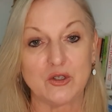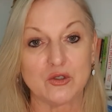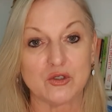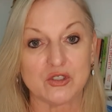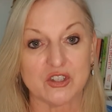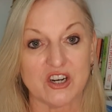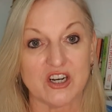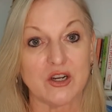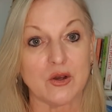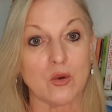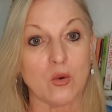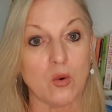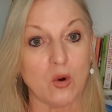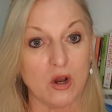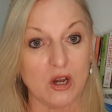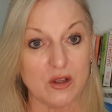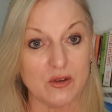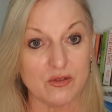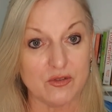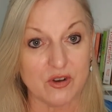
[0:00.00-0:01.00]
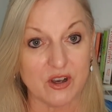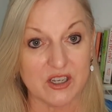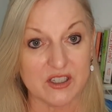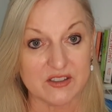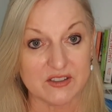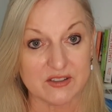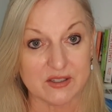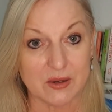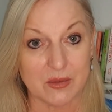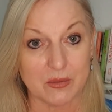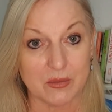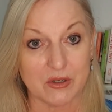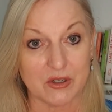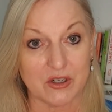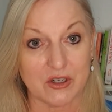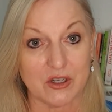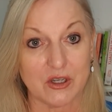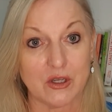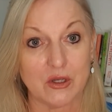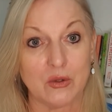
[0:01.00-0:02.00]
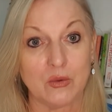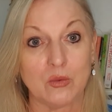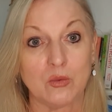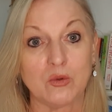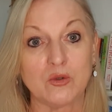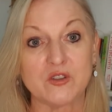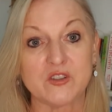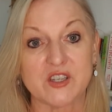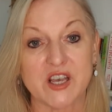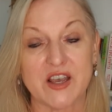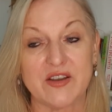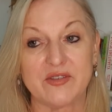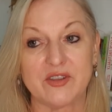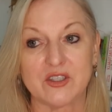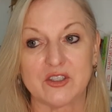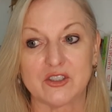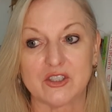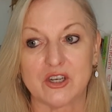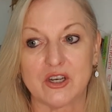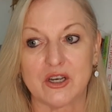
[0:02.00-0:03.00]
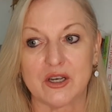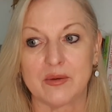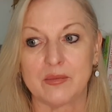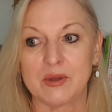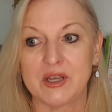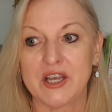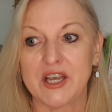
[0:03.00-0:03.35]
trying to qualify someone will save the time.